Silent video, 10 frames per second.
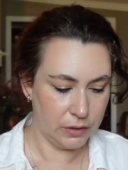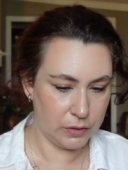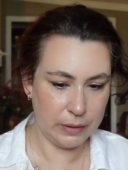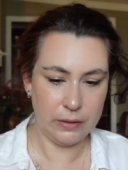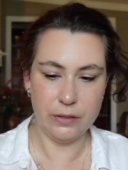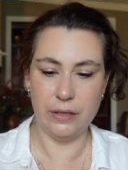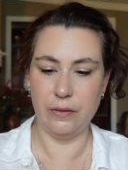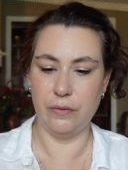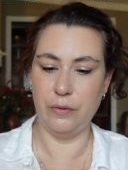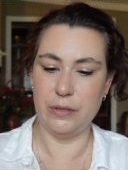So in looking
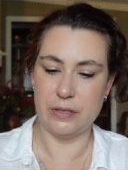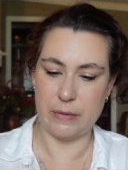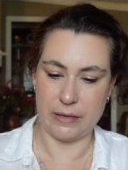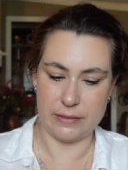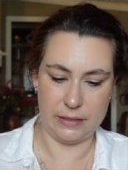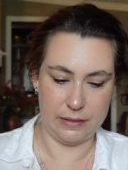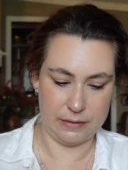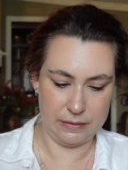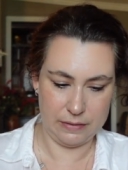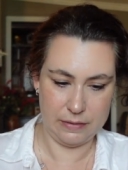through this
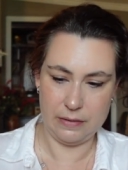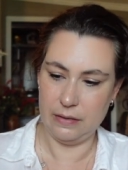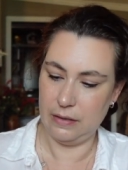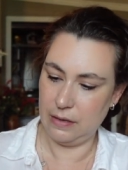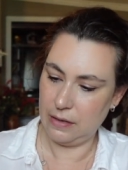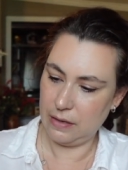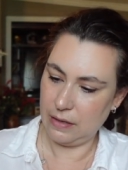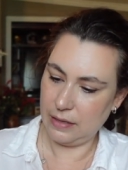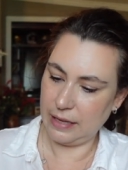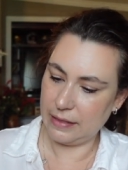magazine,
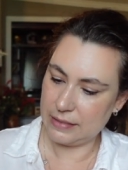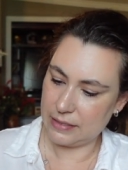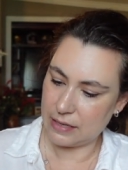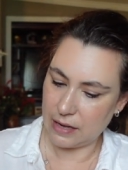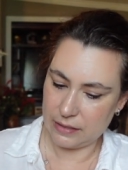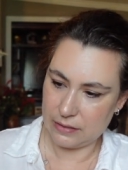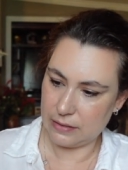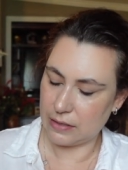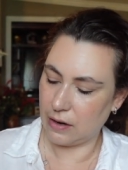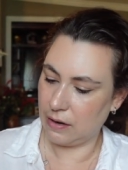like the
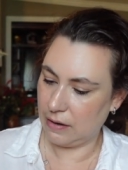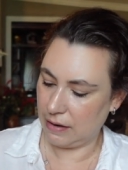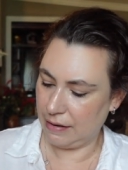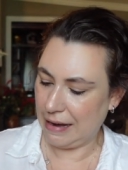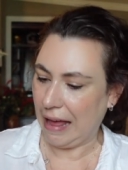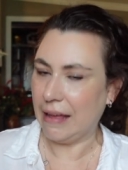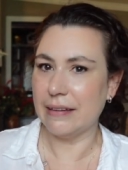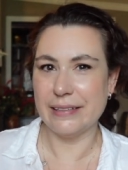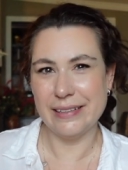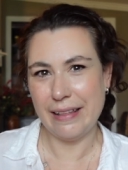styles are not
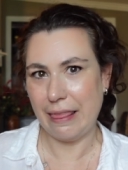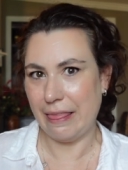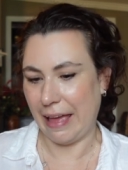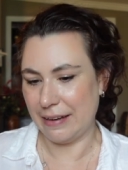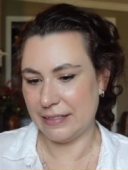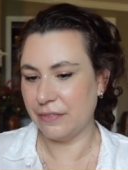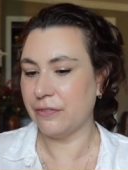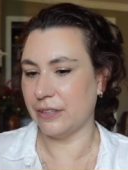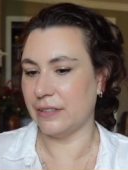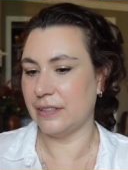that
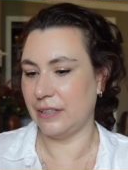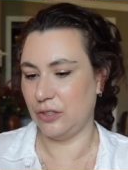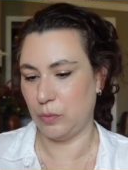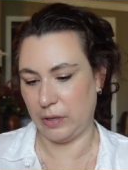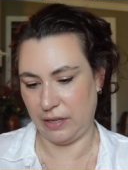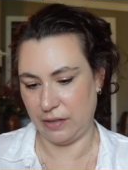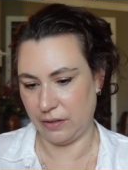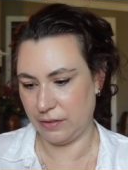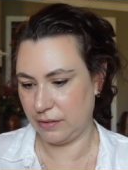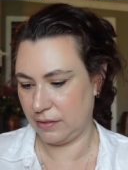different in 20
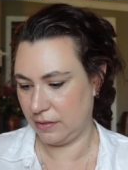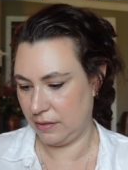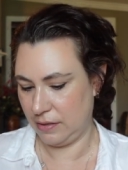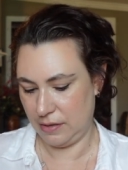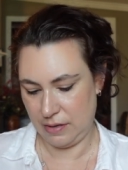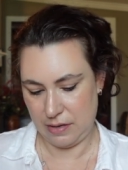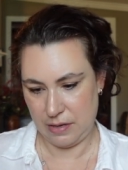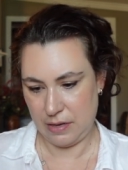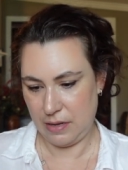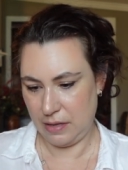years.
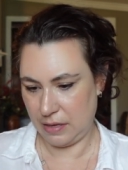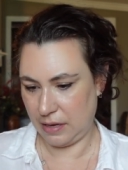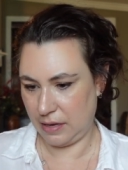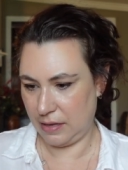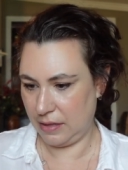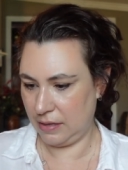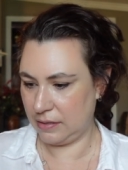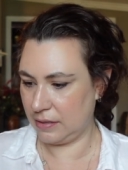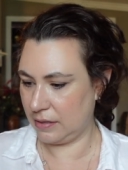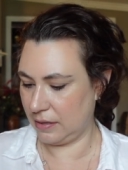Like
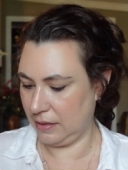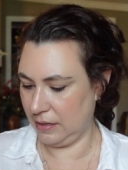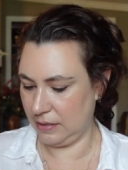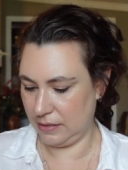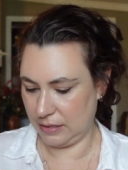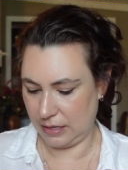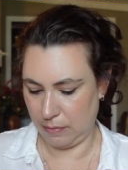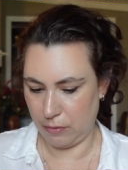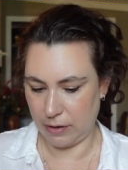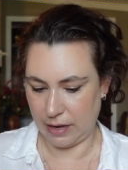this Liz
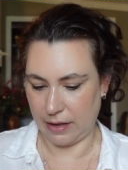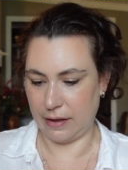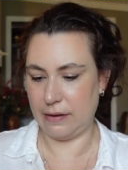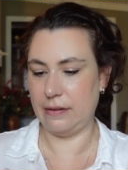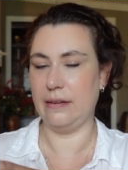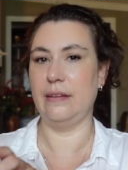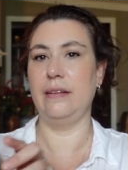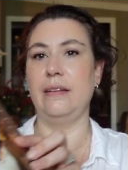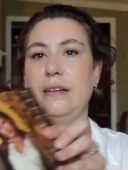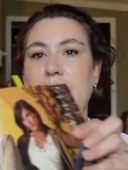Claiborne ad,
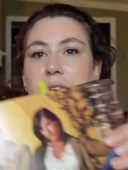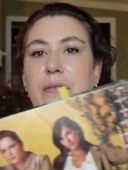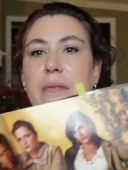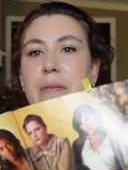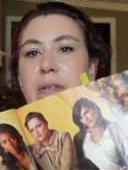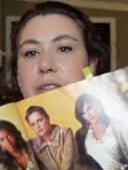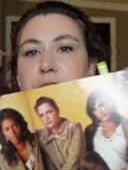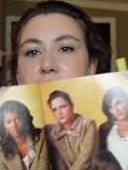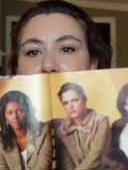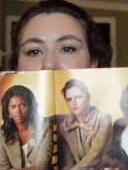you know, the
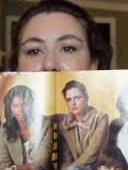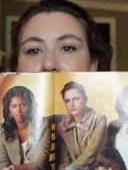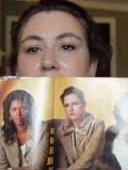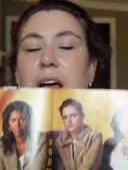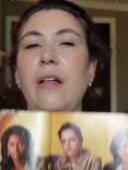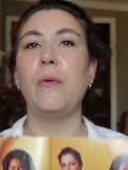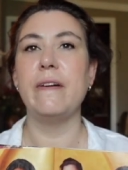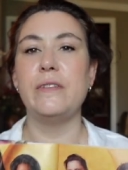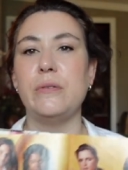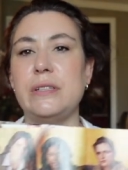jeans and what
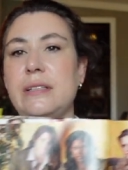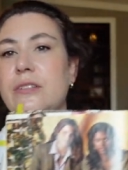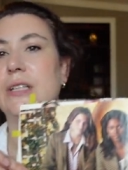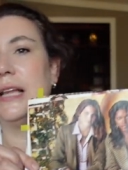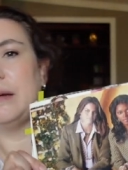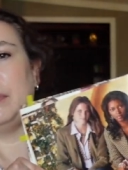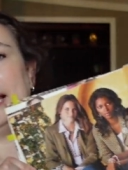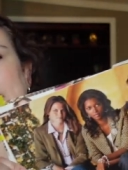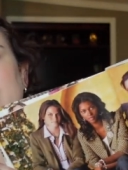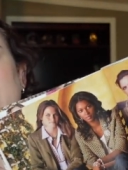I've noticed is there's a lot of
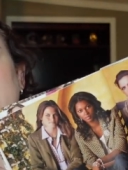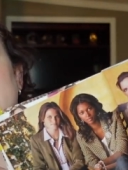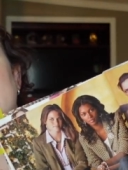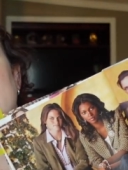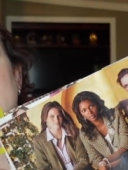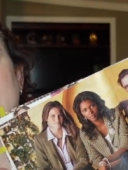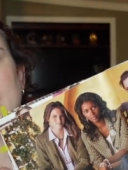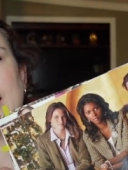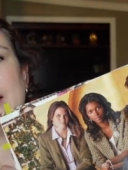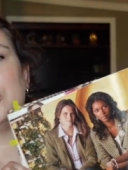blazers
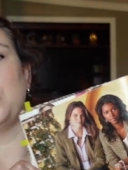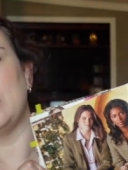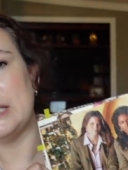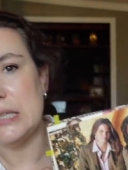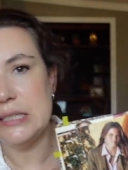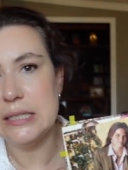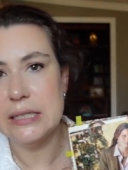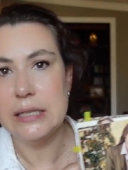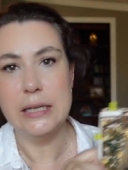and tweed